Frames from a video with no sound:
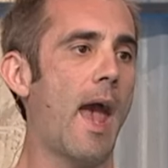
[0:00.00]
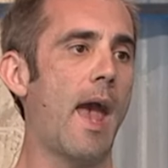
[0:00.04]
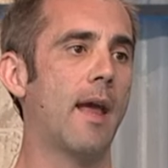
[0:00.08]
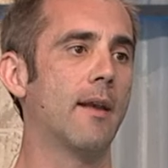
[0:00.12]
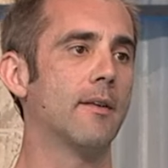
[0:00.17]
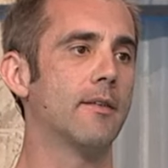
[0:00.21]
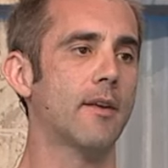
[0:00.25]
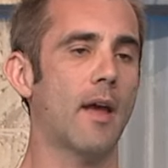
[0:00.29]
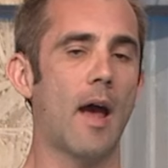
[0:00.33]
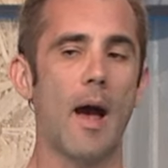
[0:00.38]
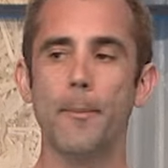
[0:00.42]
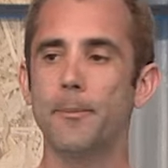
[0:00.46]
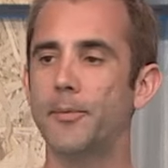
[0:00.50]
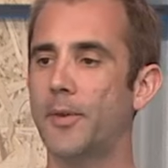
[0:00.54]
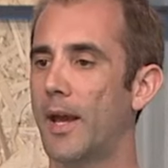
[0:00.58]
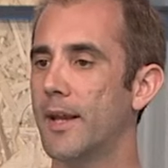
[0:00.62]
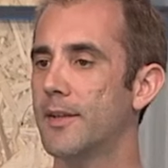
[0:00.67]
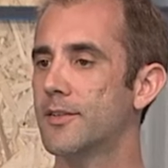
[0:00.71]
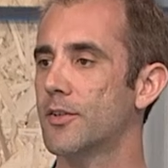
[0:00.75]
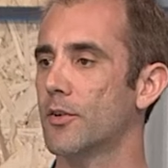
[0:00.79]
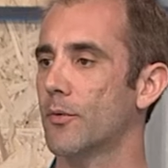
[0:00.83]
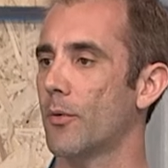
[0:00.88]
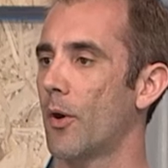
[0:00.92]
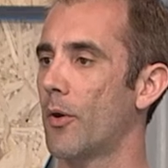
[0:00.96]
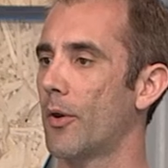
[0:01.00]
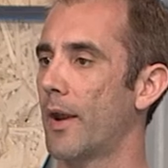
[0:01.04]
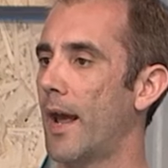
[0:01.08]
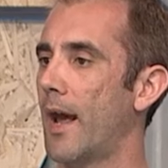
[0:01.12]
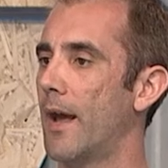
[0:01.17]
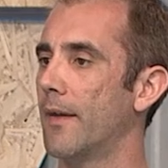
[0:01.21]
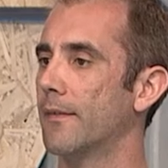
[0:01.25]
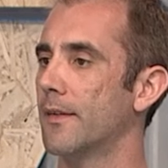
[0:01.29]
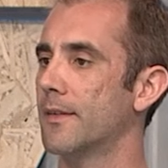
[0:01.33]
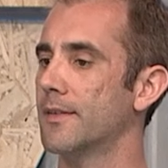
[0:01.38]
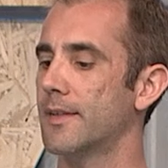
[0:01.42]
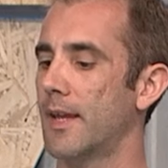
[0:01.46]
And updates are rolled
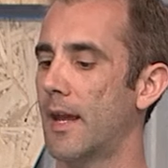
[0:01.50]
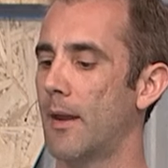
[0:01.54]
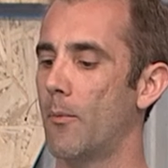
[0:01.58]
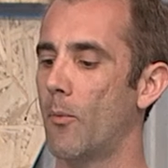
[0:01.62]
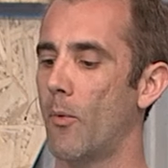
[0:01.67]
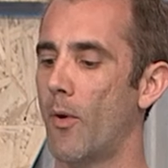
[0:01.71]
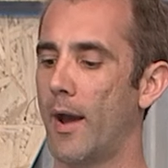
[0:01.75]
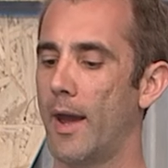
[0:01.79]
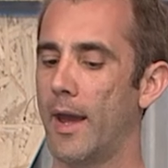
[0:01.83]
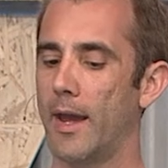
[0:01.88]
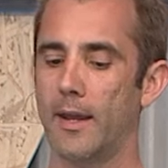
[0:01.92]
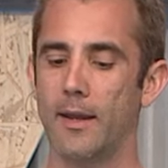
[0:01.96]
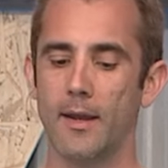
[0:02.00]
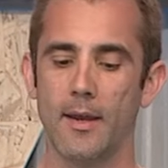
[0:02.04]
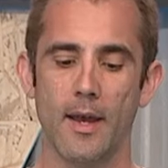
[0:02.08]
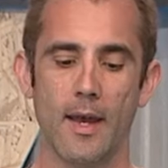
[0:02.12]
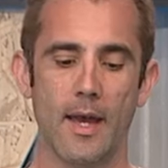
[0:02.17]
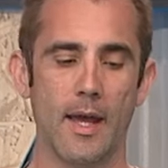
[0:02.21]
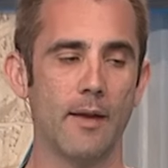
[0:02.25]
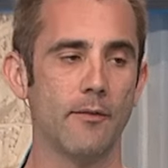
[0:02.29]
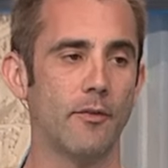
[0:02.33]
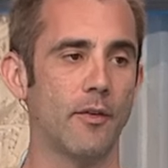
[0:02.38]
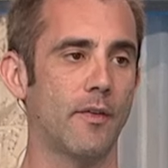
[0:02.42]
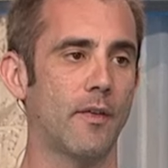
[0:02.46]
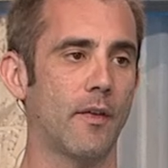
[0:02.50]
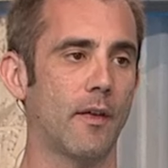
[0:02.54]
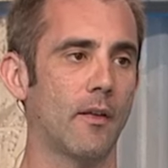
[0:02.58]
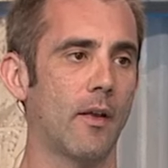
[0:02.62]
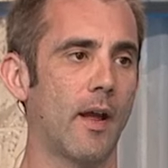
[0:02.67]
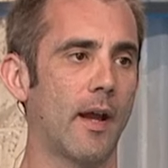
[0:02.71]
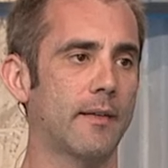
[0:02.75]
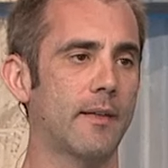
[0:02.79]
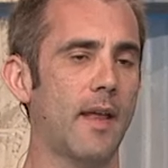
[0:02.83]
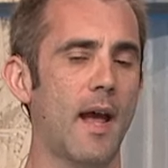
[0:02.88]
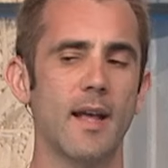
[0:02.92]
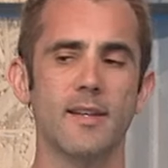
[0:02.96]
out in the same way and everything
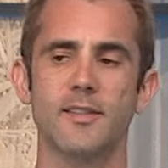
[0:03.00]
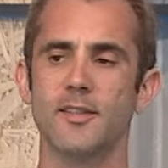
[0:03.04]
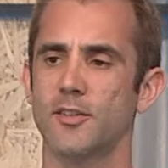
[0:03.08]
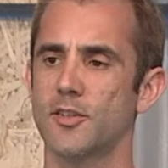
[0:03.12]
like that.